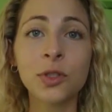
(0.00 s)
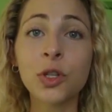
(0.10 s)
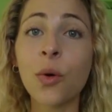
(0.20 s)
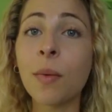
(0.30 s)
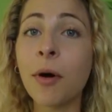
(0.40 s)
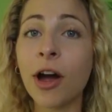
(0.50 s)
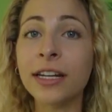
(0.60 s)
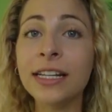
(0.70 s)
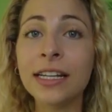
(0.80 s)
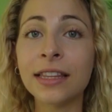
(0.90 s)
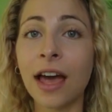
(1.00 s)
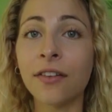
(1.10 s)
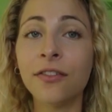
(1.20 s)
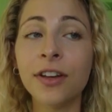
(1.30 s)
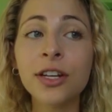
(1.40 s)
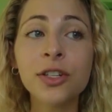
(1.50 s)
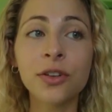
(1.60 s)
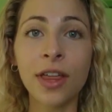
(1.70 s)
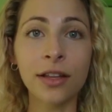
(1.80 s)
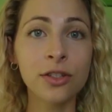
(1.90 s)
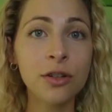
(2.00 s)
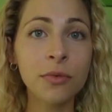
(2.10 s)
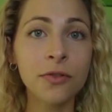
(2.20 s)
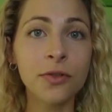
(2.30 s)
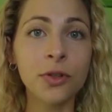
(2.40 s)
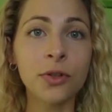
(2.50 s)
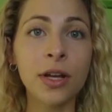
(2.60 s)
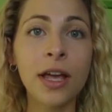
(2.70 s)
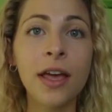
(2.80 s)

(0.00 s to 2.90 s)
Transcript: So upon eating that fish or that superfood,